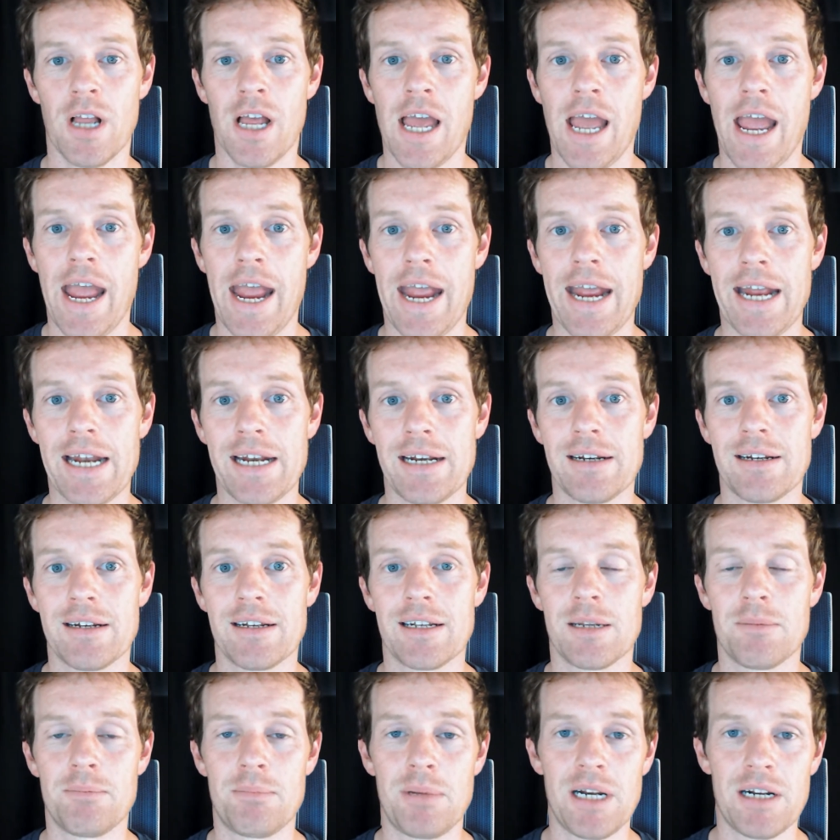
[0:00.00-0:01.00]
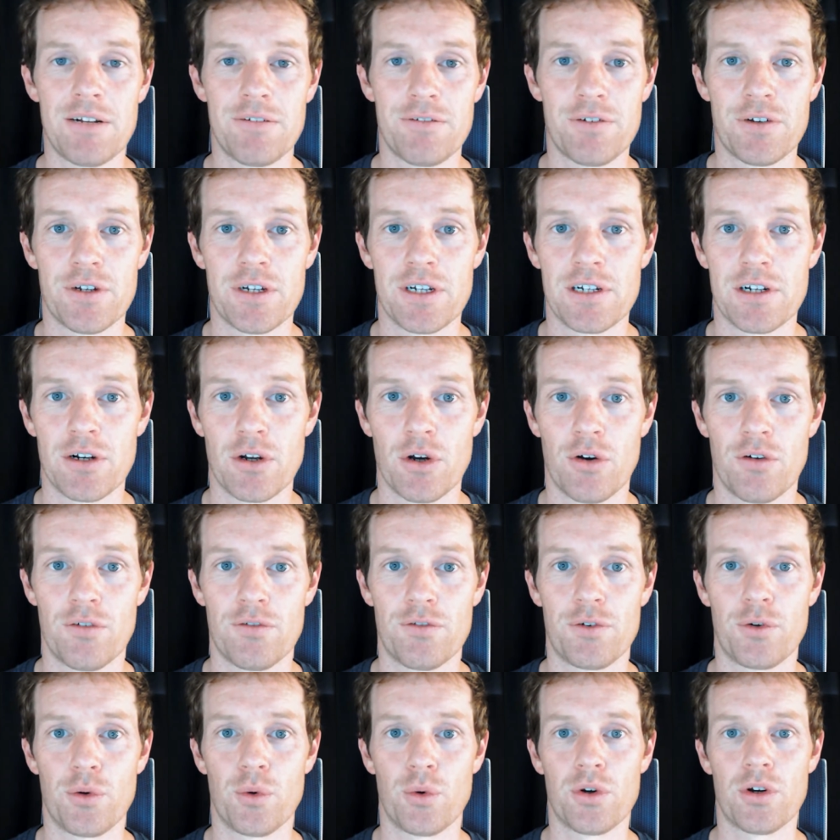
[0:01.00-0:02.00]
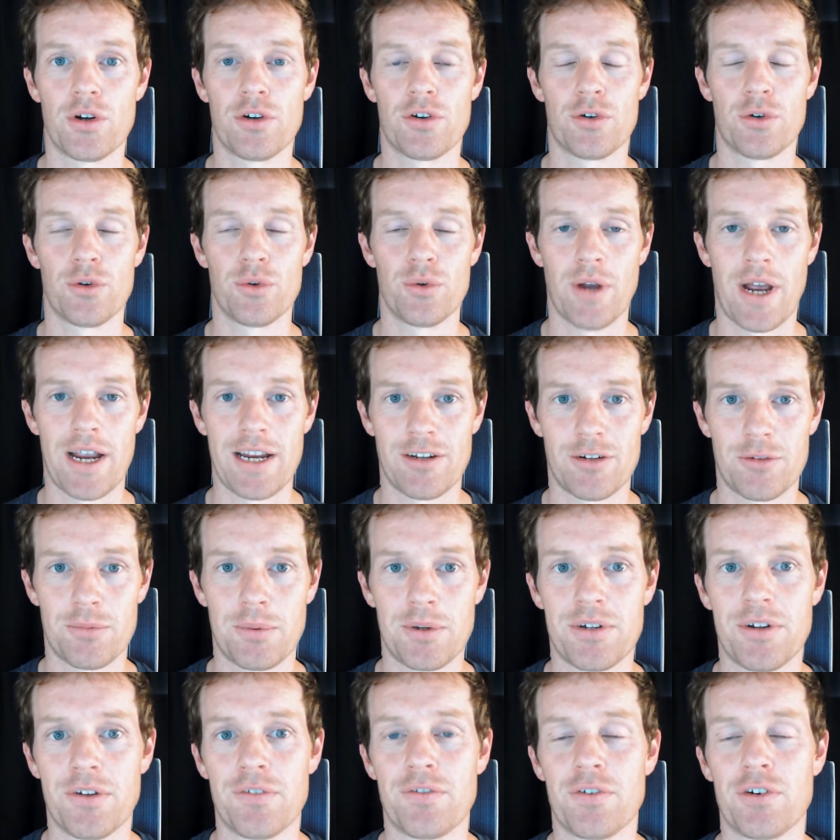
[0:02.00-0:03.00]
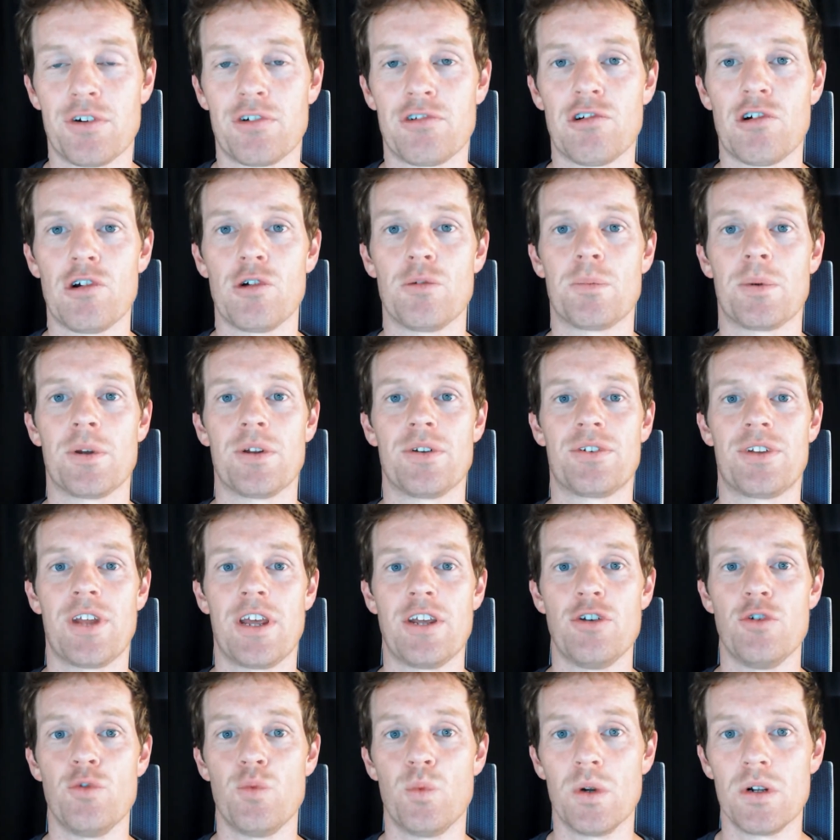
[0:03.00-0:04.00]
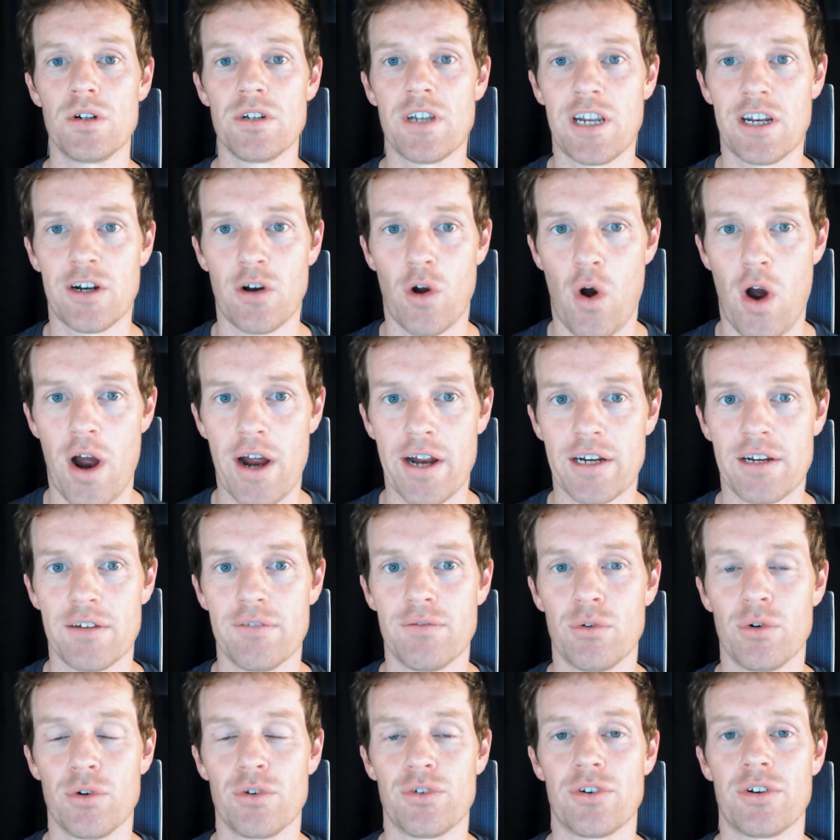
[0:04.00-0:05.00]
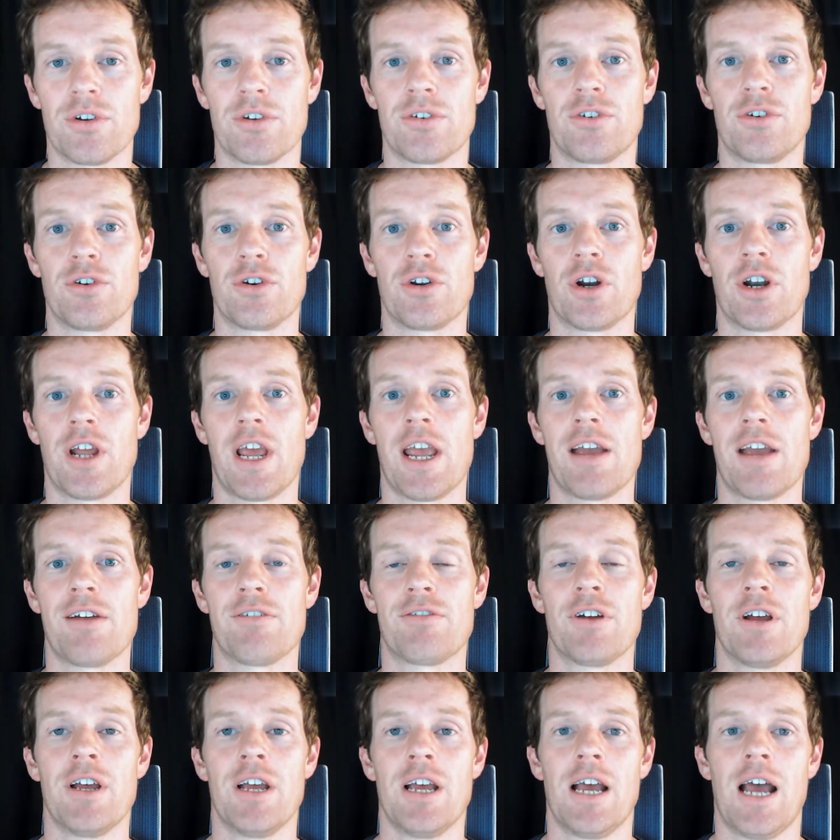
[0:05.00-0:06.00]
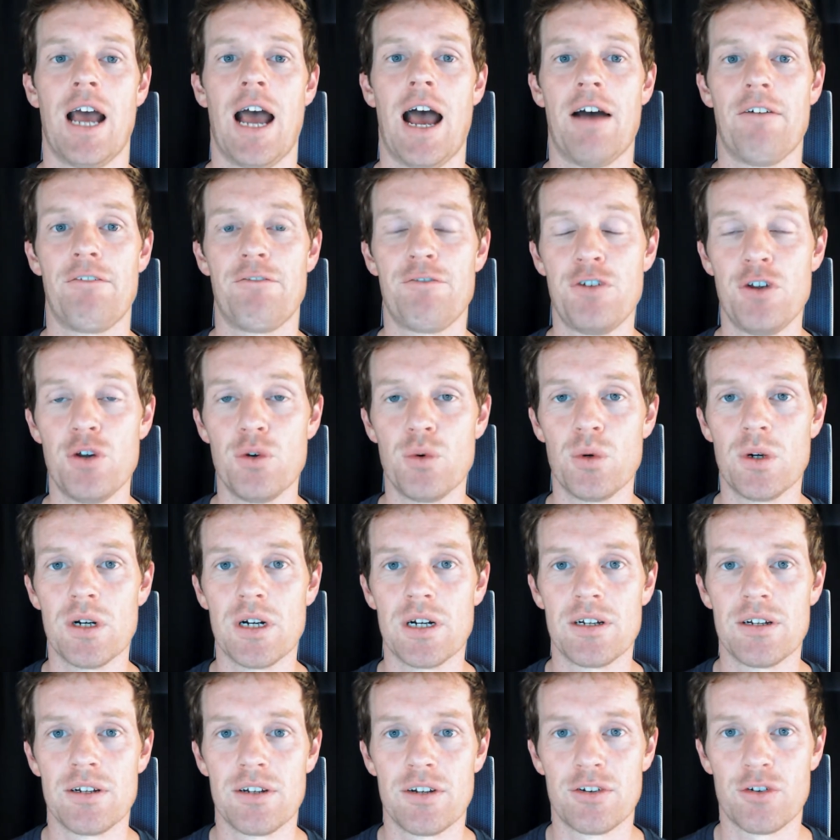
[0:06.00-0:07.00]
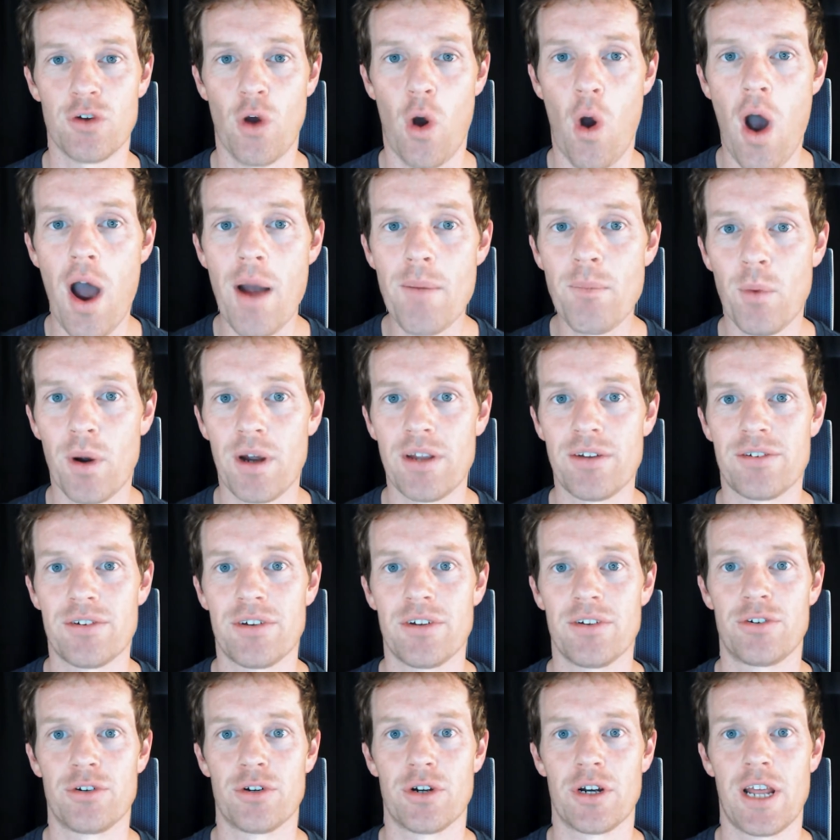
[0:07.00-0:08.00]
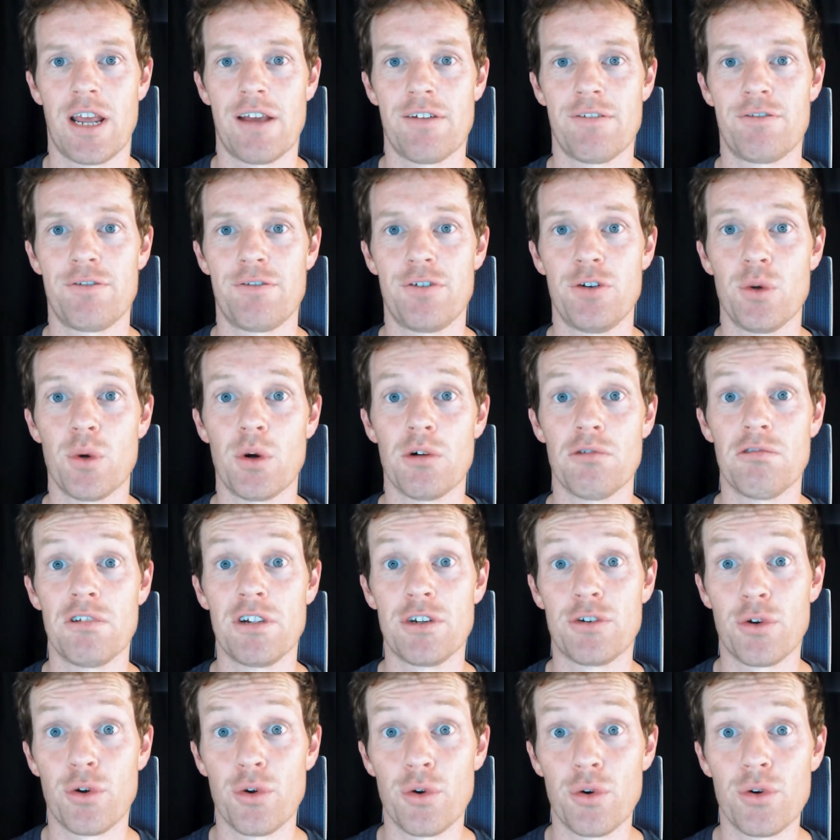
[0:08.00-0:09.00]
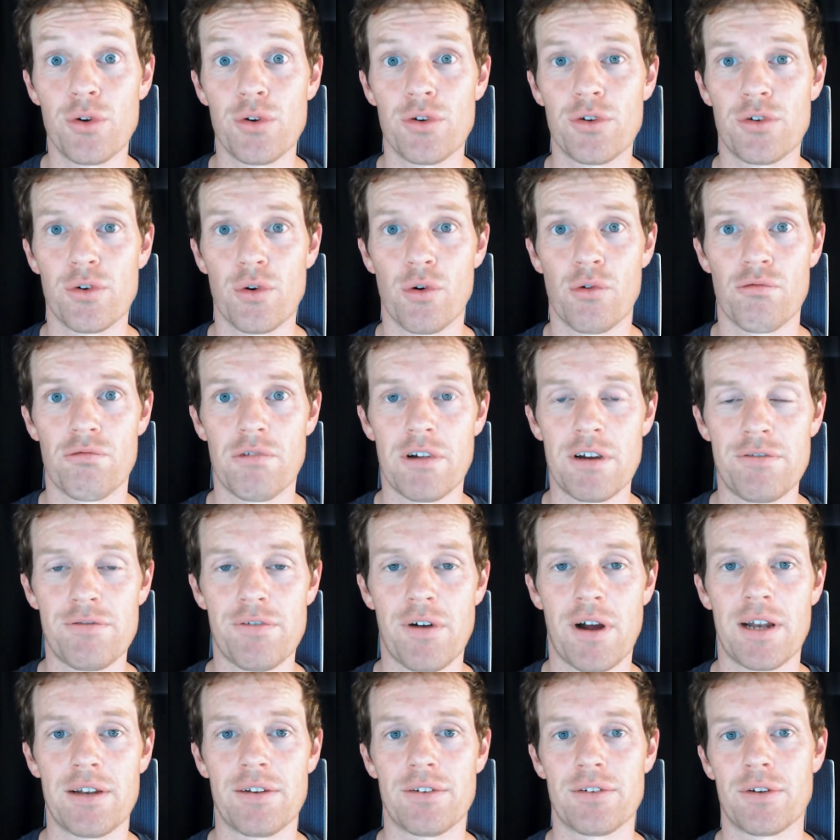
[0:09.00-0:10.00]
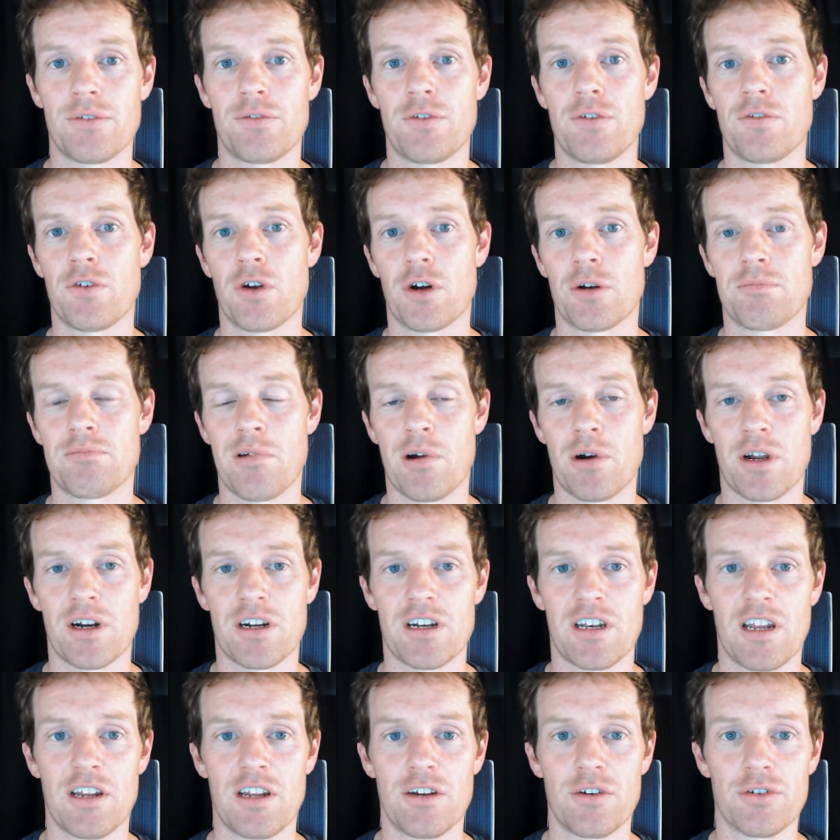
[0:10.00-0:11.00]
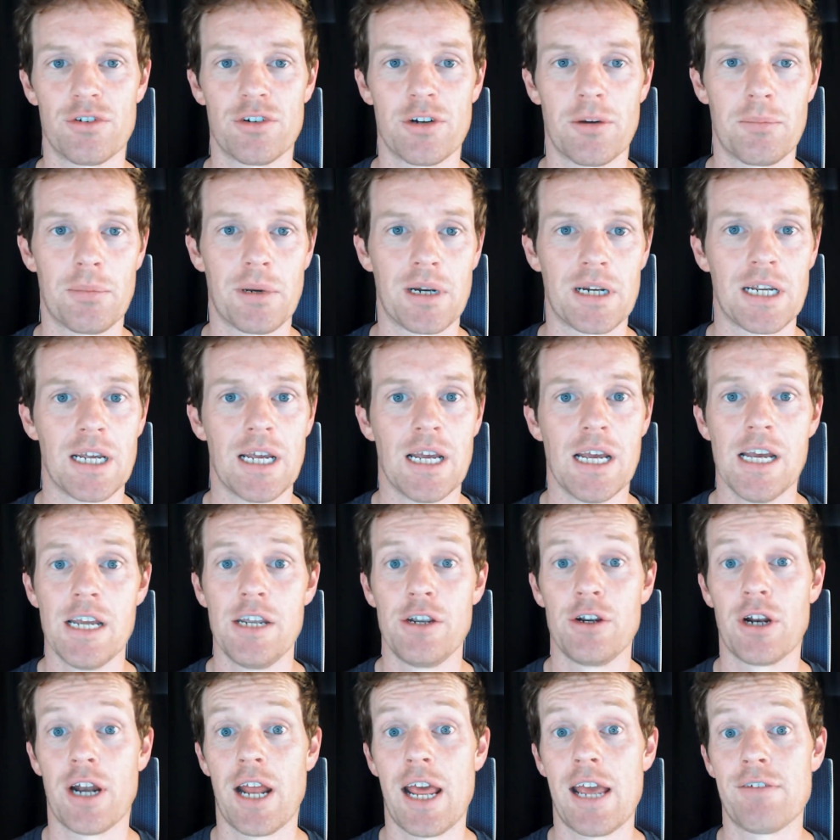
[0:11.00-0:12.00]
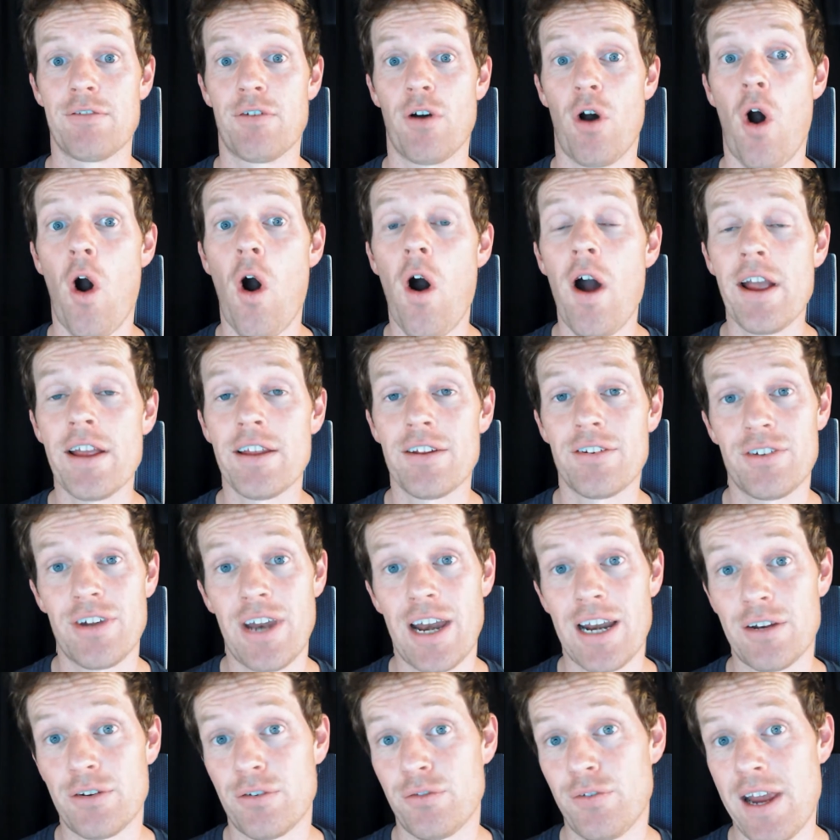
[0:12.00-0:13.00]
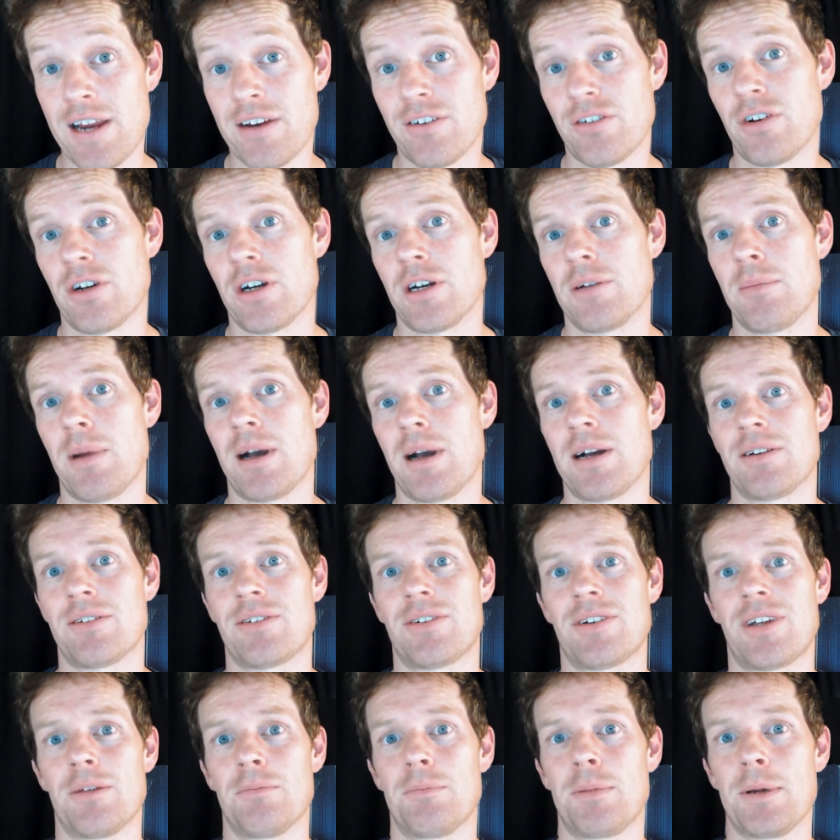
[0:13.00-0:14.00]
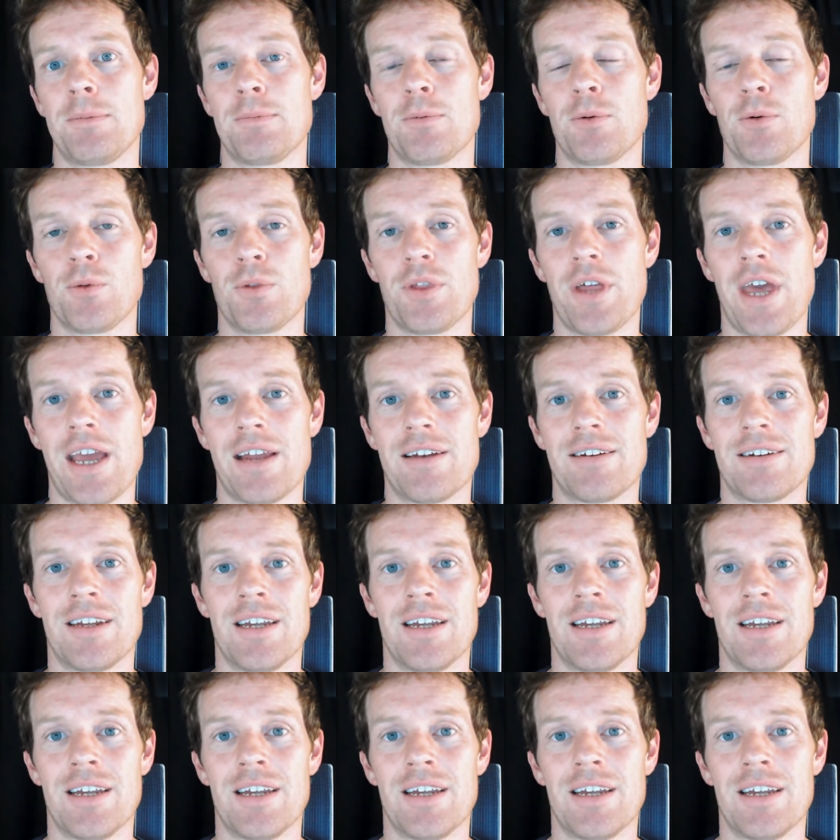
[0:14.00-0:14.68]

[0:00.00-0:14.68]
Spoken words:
And the benefit of talking to a specific group is that you will get higher conversions. You're going to have fewer time wasters. You're going to have fewer returns or refunds if you've got a product that you're shipping. You're going to have higher satisfaction amongst the people that